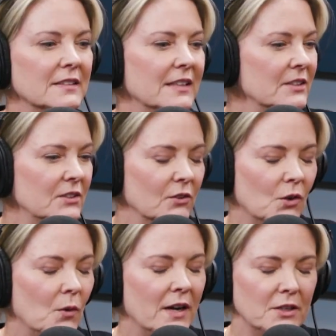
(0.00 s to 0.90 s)
I just don't
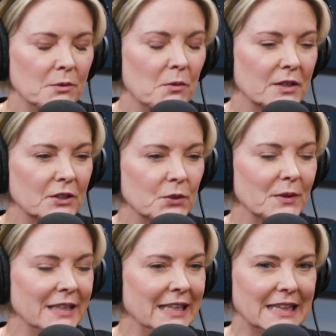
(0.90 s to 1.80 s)
know why you would want to do
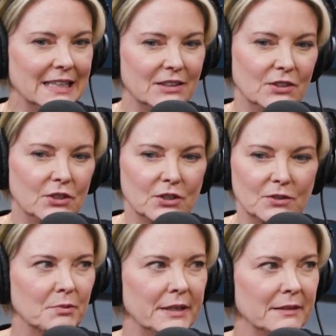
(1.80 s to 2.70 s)
anything to
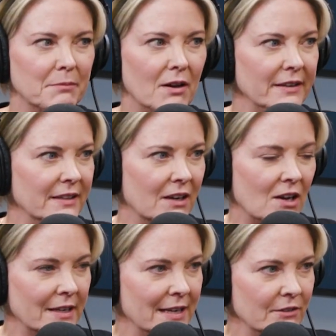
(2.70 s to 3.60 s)
your pretty body that
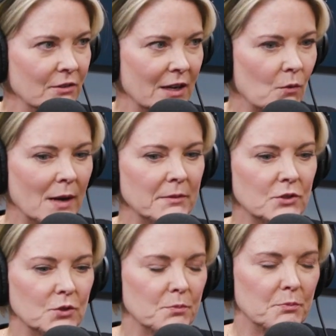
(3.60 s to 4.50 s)
God gave you. Like, why would
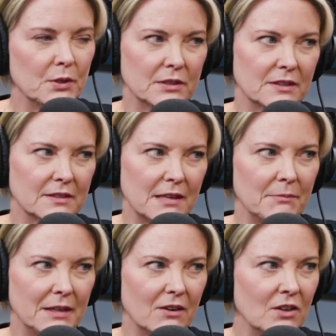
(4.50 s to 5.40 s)
you put
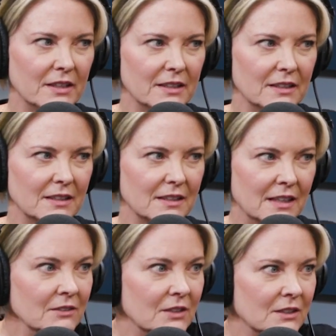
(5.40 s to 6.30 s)
something on it? I
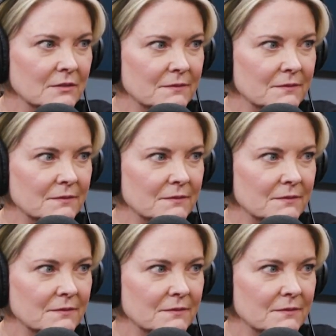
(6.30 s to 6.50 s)
don't know.